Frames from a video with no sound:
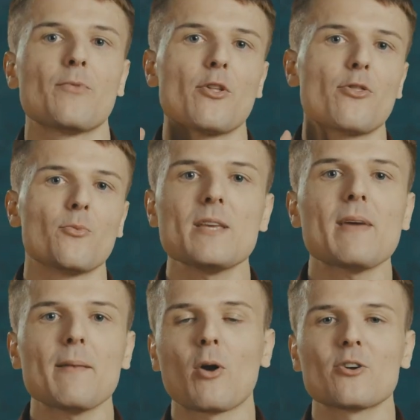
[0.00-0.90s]
the three
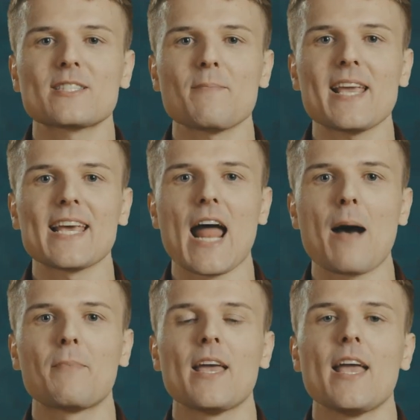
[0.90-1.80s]
main parts that make it
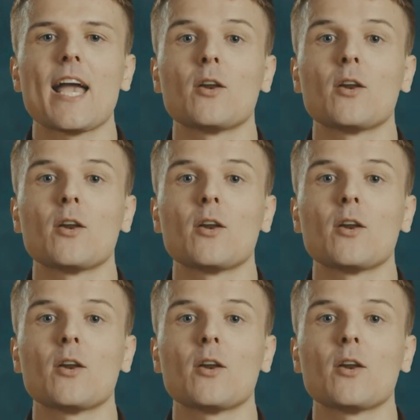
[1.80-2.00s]
up,